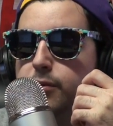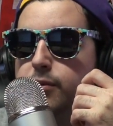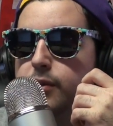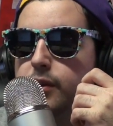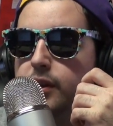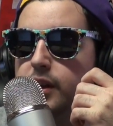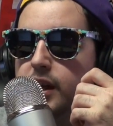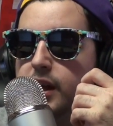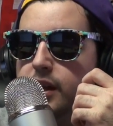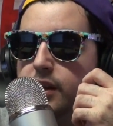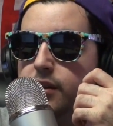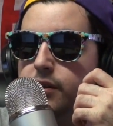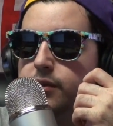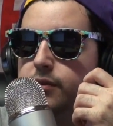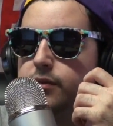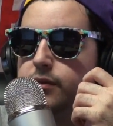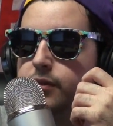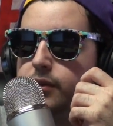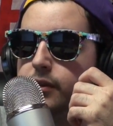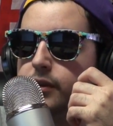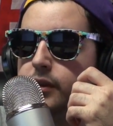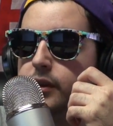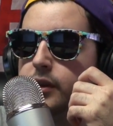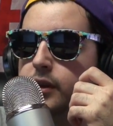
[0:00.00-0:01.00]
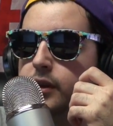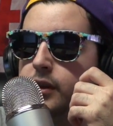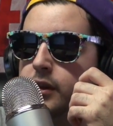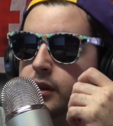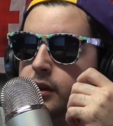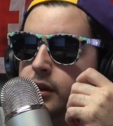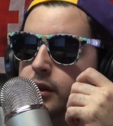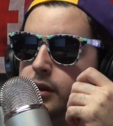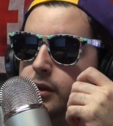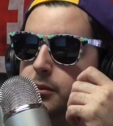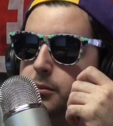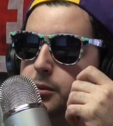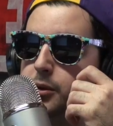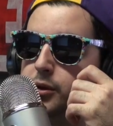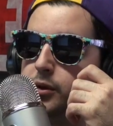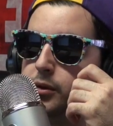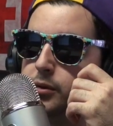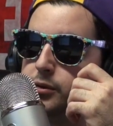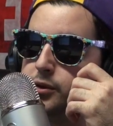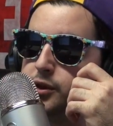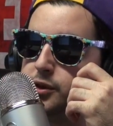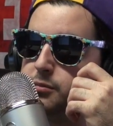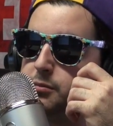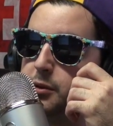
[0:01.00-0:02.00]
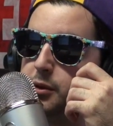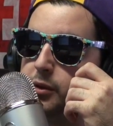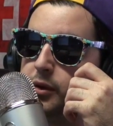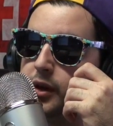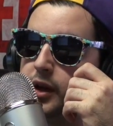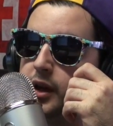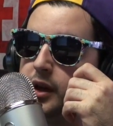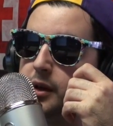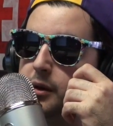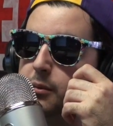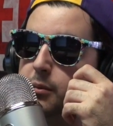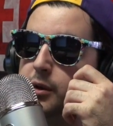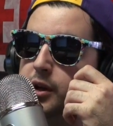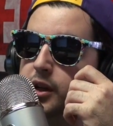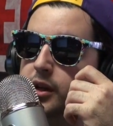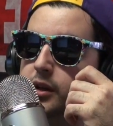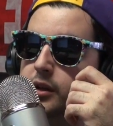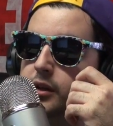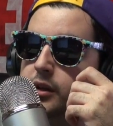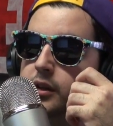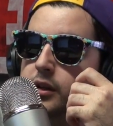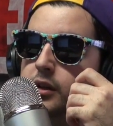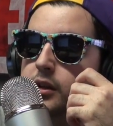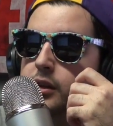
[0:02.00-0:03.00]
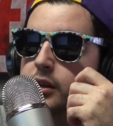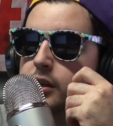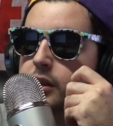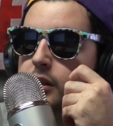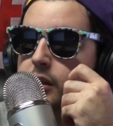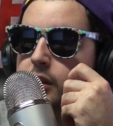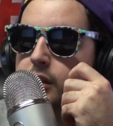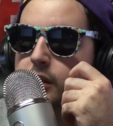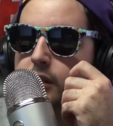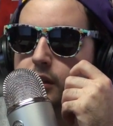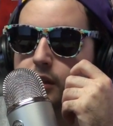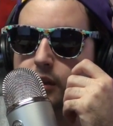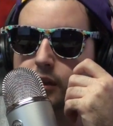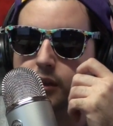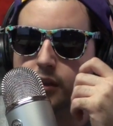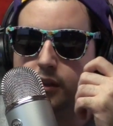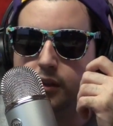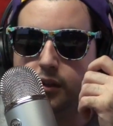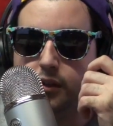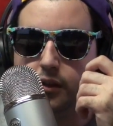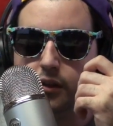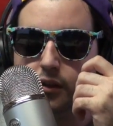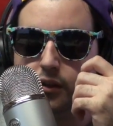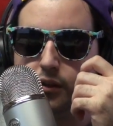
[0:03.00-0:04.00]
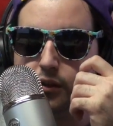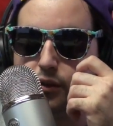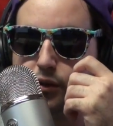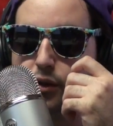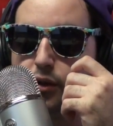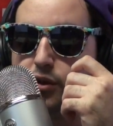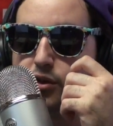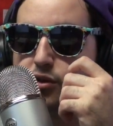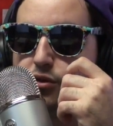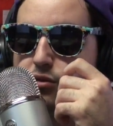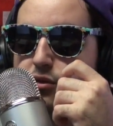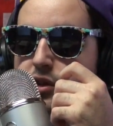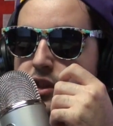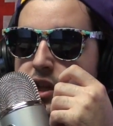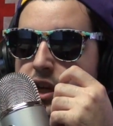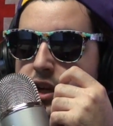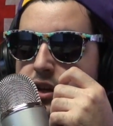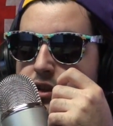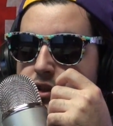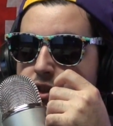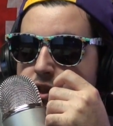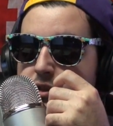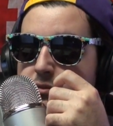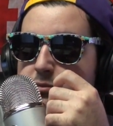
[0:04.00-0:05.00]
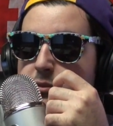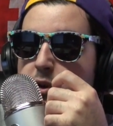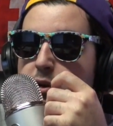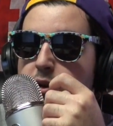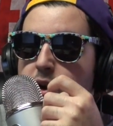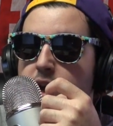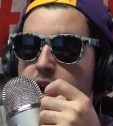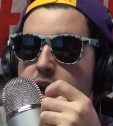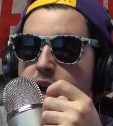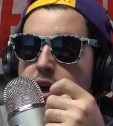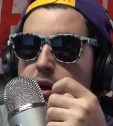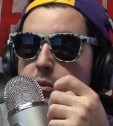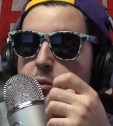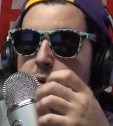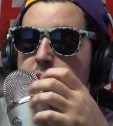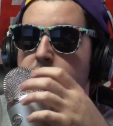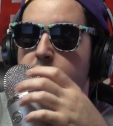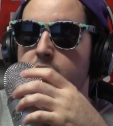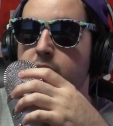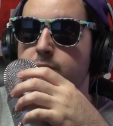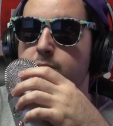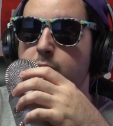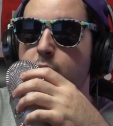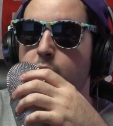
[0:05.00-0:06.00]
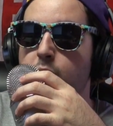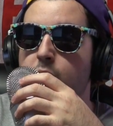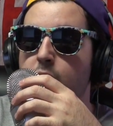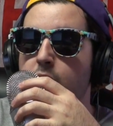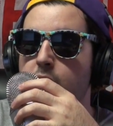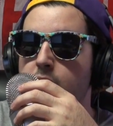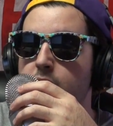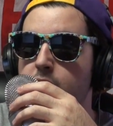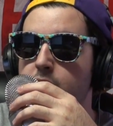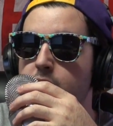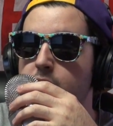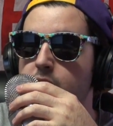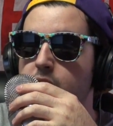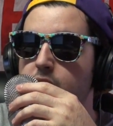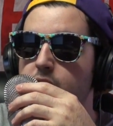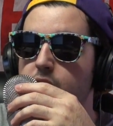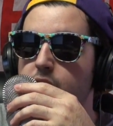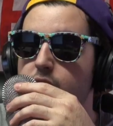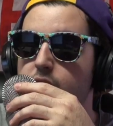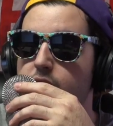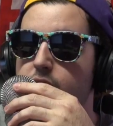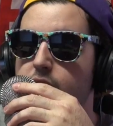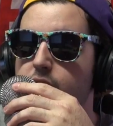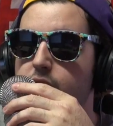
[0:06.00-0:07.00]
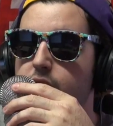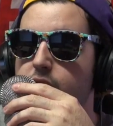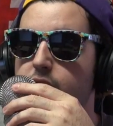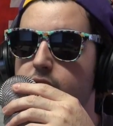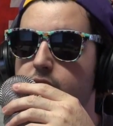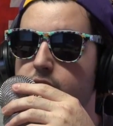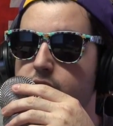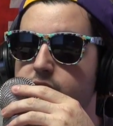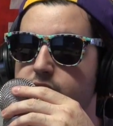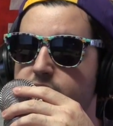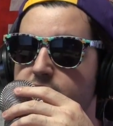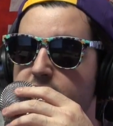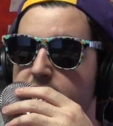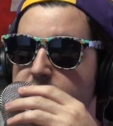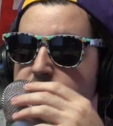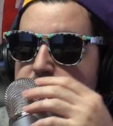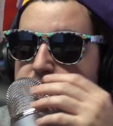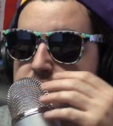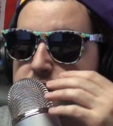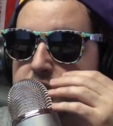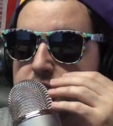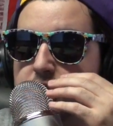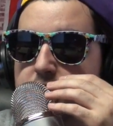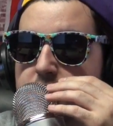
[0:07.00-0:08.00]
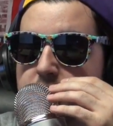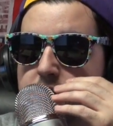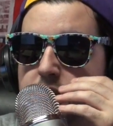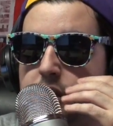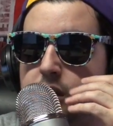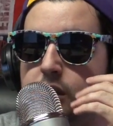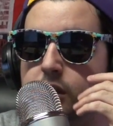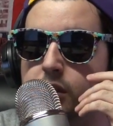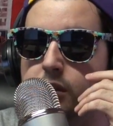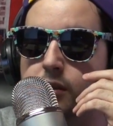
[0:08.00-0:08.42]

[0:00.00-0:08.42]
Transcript: for life. But don't smoke that weed. Don't you dare smoke that weed, boy. 'Cause that's cheating.